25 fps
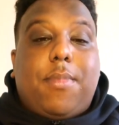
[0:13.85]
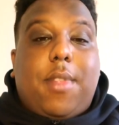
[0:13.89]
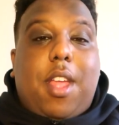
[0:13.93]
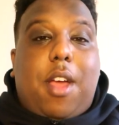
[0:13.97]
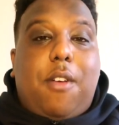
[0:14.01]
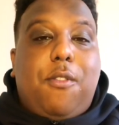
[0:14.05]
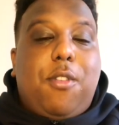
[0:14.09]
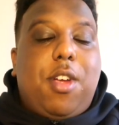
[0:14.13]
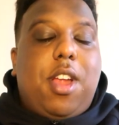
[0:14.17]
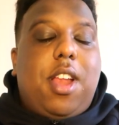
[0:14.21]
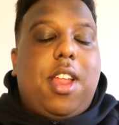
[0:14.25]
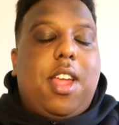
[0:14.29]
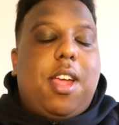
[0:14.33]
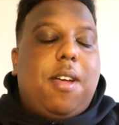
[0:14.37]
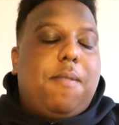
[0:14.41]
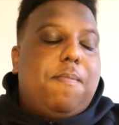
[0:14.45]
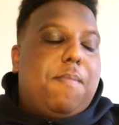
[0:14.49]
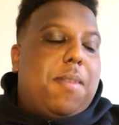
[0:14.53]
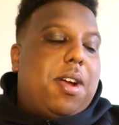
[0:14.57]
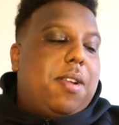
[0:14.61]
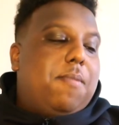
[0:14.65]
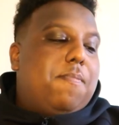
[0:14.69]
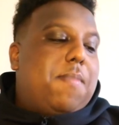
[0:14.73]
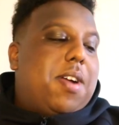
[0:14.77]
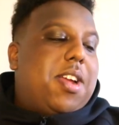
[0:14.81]
I really am,
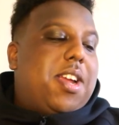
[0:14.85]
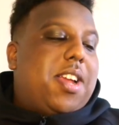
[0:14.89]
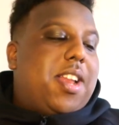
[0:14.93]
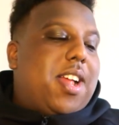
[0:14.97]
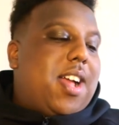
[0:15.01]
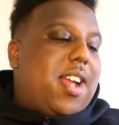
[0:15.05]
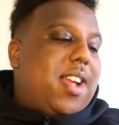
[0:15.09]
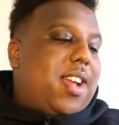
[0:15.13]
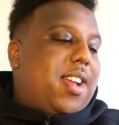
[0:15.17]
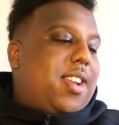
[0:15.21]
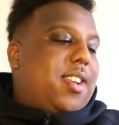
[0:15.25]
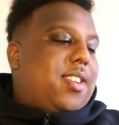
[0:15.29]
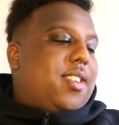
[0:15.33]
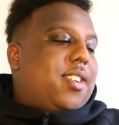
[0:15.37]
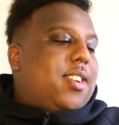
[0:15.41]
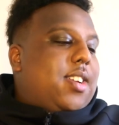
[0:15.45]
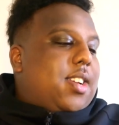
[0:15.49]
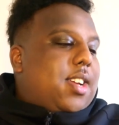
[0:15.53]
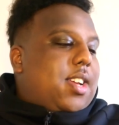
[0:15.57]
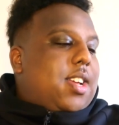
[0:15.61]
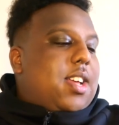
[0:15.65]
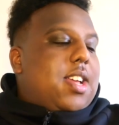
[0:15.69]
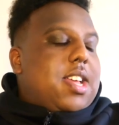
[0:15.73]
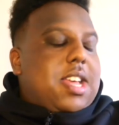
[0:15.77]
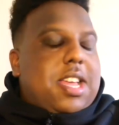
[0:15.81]
man. Man United,
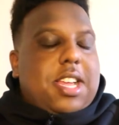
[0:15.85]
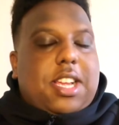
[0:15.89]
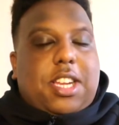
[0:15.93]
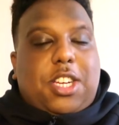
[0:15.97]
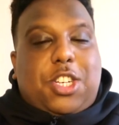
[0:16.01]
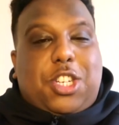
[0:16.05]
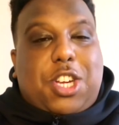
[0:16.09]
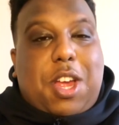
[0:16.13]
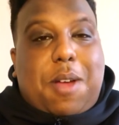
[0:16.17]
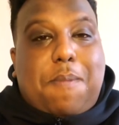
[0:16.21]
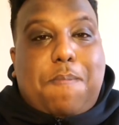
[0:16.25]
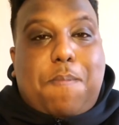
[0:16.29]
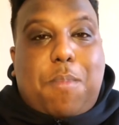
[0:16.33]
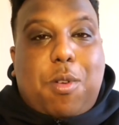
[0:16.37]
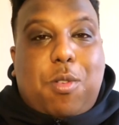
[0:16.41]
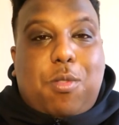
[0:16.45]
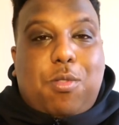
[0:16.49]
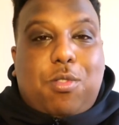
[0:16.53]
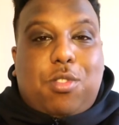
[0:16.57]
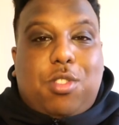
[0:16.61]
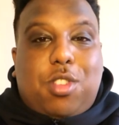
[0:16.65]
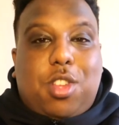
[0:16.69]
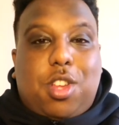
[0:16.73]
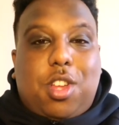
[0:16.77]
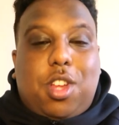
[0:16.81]

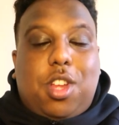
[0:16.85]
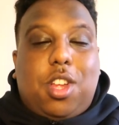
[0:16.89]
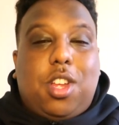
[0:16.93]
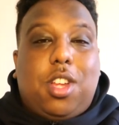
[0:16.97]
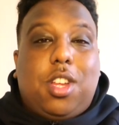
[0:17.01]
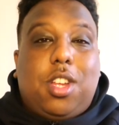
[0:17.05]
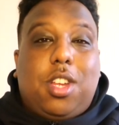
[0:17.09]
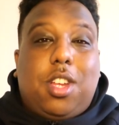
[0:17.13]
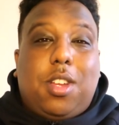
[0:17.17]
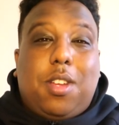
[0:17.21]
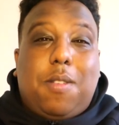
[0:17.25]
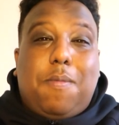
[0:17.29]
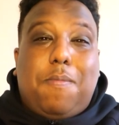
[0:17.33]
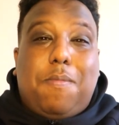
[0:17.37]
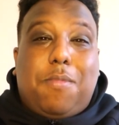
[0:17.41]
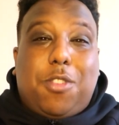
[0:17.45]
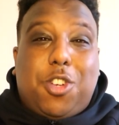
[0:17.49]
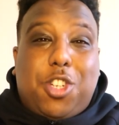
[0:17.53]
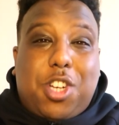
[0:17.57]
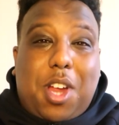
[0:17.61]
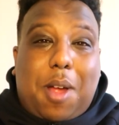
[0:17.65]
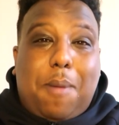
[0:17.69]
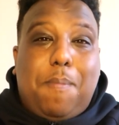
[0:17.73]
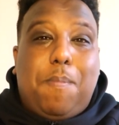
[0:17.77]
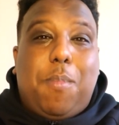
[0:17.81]
shambles,
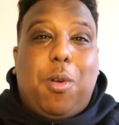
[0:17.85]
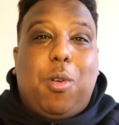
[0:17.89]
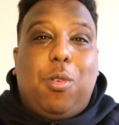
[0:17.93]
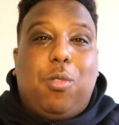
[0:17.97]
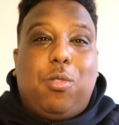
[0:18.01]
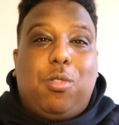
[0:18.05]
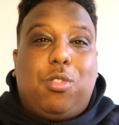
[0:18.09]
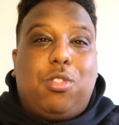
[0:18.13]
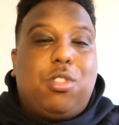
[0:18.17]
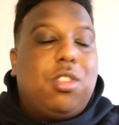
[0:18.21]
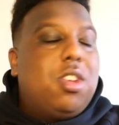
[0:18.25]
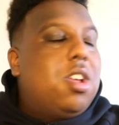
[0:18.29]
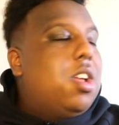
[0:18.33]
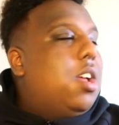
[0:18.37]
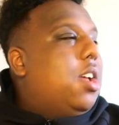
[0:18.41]
mate.